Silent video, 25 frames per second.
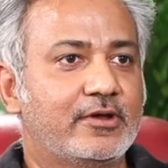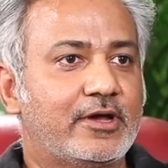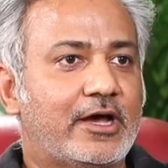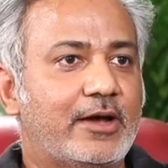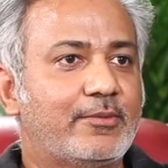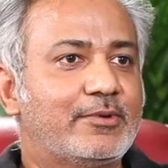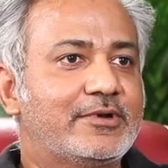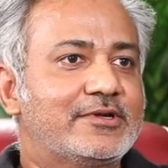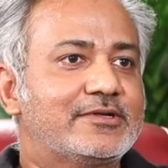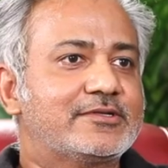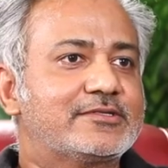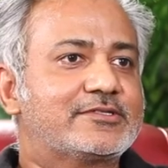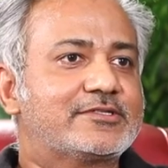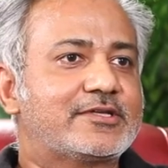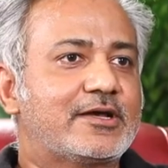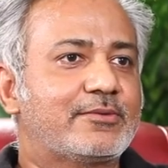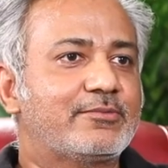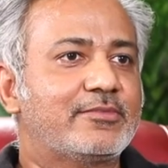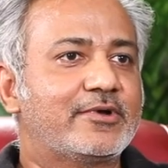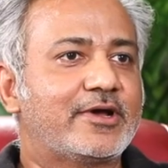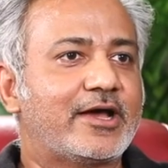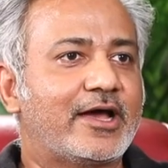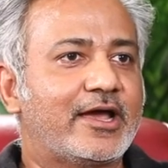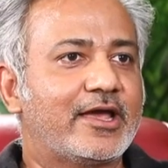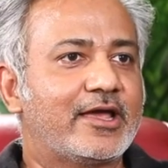I mean,
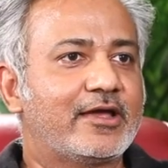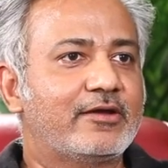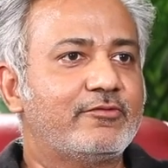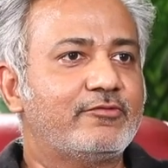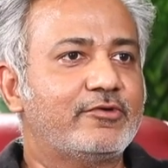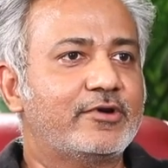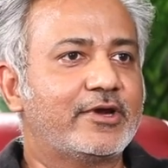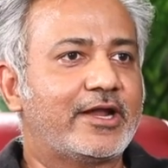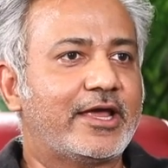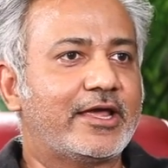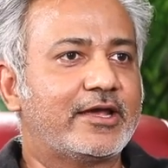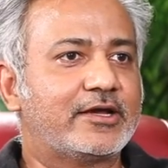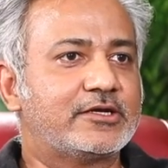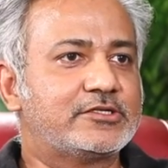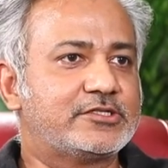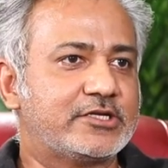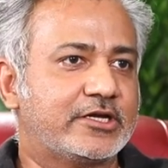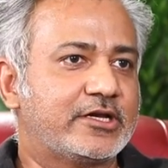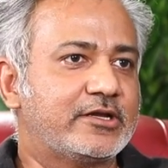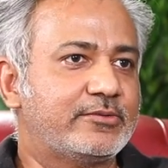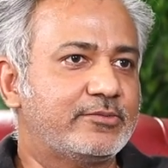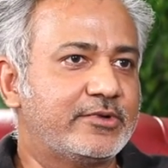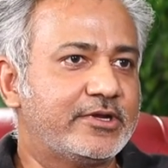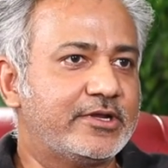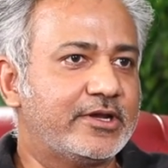some guy would like a
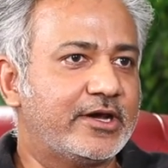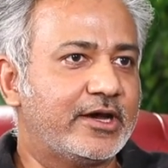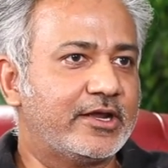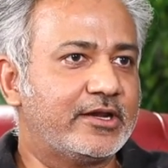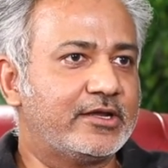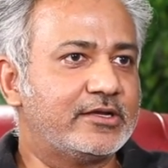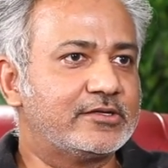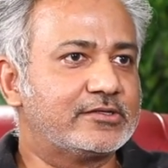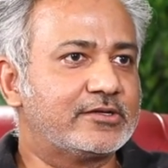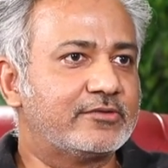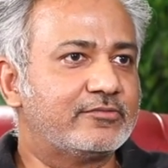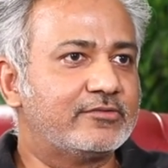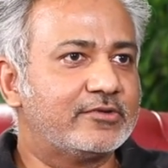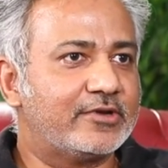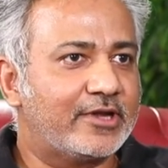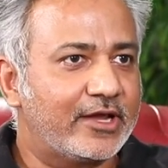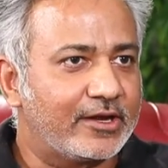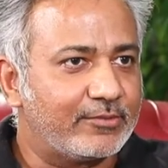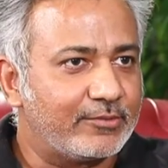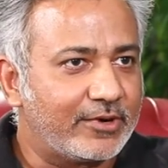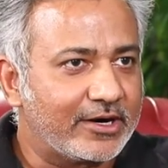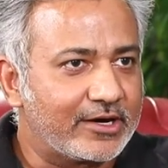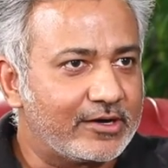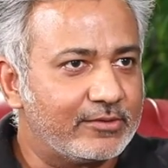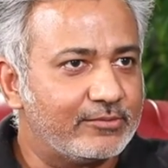chicken biryani, some would
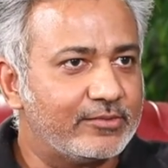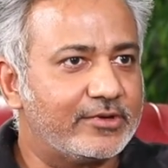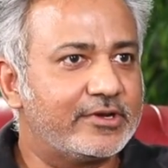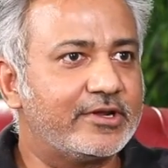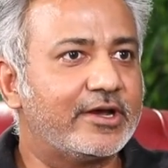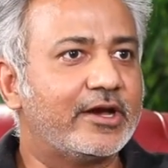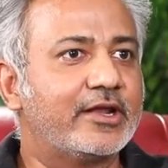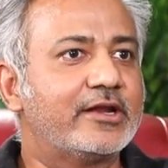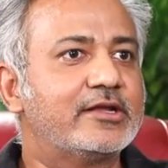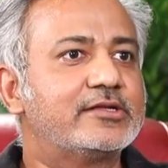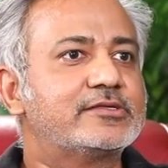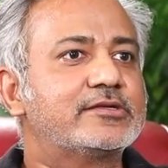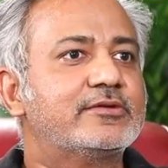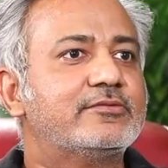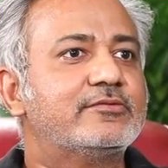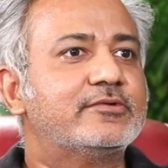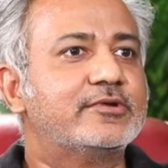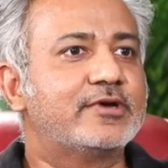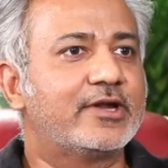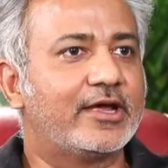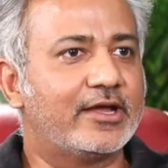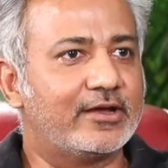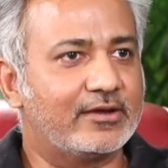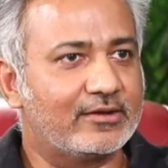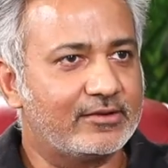like mutton biryani, some
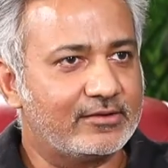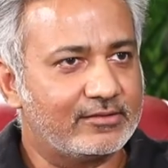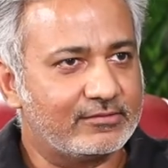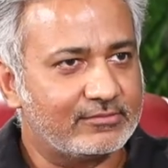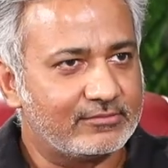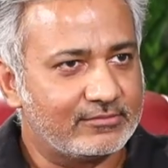would like